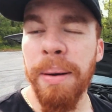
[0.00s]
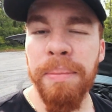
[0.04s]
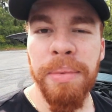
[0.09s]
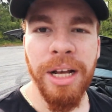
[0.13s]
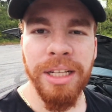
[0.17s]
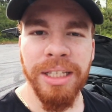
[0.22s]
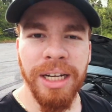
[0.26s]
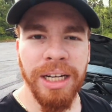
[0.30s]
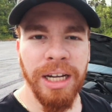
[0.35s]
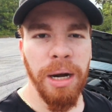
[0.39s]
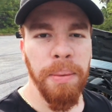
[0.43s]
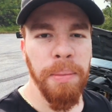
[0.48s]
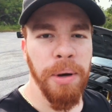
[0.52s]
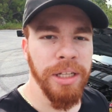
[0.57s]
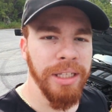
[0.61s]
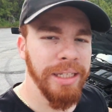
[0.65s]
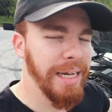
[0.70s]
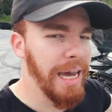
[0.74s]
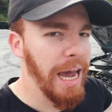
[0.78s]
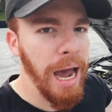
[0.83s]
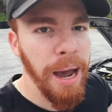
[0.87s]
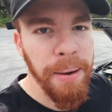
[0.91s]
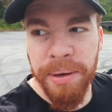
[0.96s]
I'm not talking about the
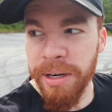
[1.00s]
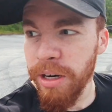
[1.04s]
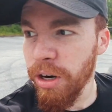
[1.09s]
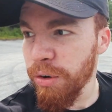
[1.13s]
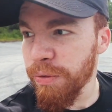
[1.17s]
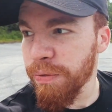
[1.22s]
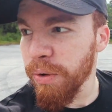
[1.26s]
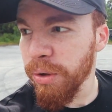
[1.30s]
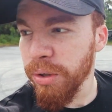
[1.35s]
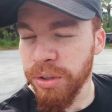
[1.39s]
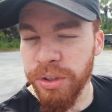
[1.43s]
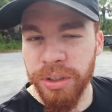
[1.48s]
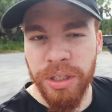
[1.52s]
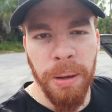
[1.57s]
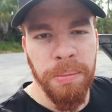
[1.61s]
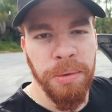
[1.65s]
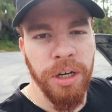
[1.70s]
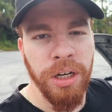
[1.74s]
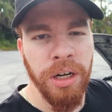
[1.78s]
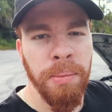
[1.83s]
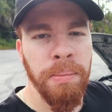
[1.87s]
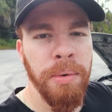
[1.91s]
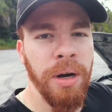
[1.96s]
cabin air filters, I'm
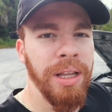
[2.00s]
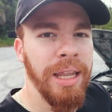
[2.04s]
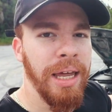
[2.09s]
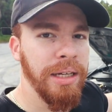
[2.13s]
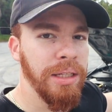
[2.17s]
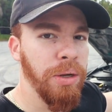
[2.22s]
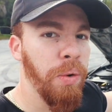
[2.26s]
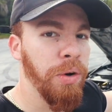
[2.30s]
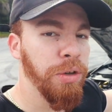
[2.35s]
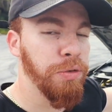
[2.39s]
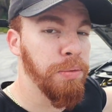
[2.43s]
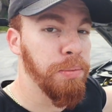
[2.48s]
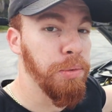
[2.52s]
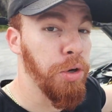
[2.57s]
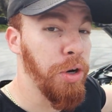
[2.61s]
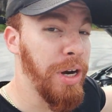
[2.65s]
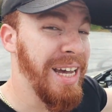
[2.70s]
talking about like the ones from your